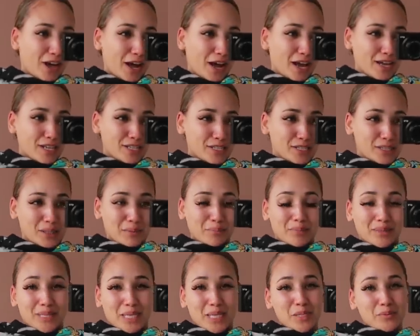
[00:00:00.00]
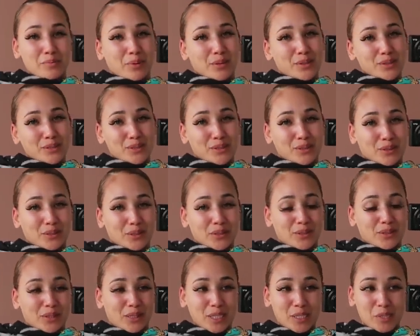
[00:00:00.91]
guys, but that's personal.
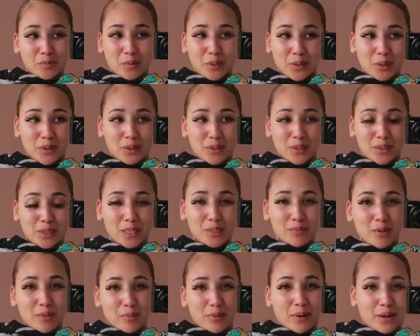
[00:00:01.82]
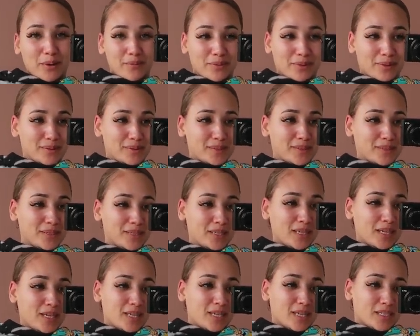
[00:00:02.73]
You know, that's my, that's my privates.
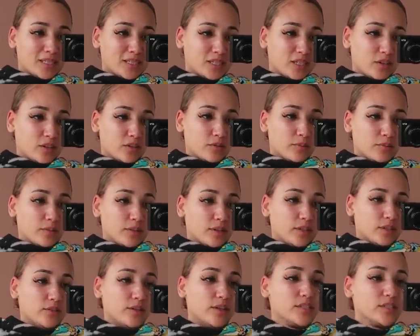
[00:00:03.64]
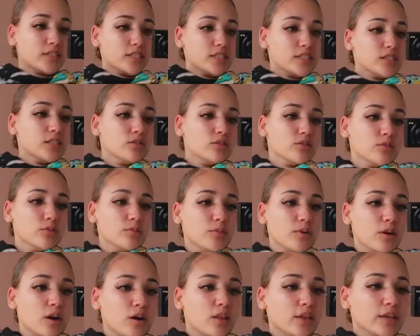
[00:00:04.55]
So, but you guys can see the
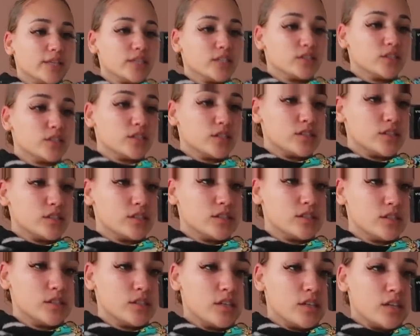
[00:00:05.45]
bra; like it's just,